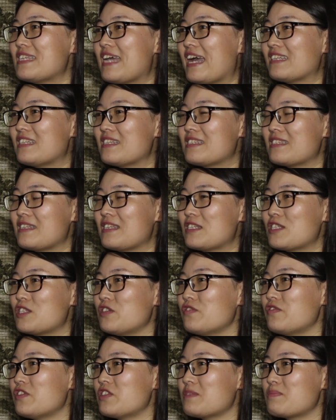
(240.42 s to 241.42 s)
at St.
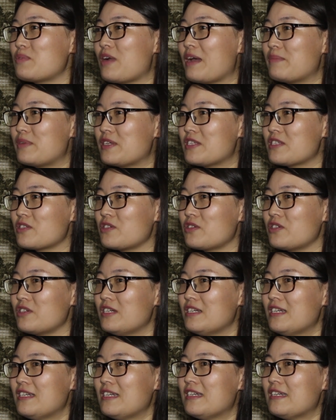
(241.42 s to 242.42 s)
Stephen's Primary School.
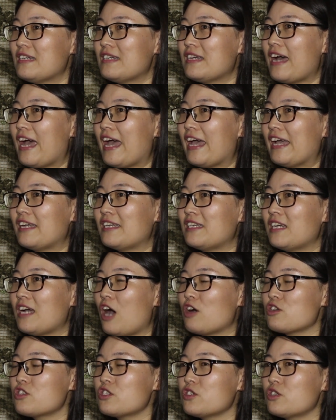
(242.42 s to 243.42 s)
I
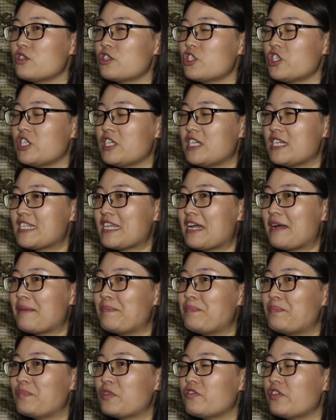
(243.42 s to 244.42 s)
also share
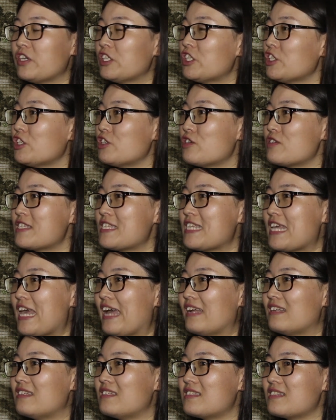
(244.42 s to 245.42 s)
some videos
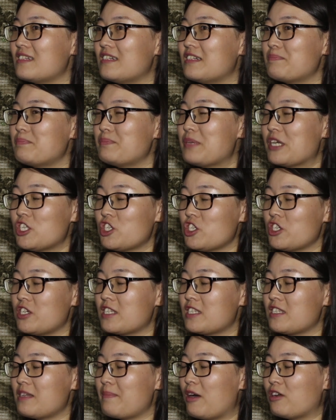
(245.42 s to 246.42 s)
and
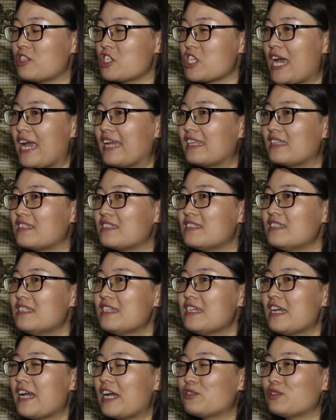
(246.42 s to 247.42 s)
pictures about China.
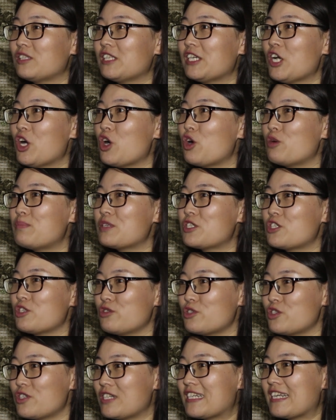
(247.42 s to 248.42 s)
I really hope
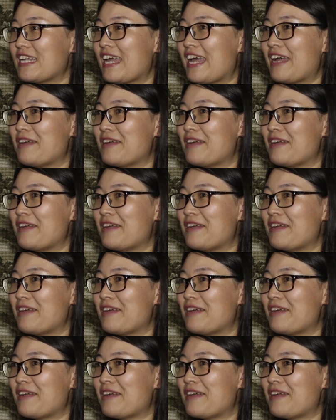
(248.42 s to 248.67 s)
children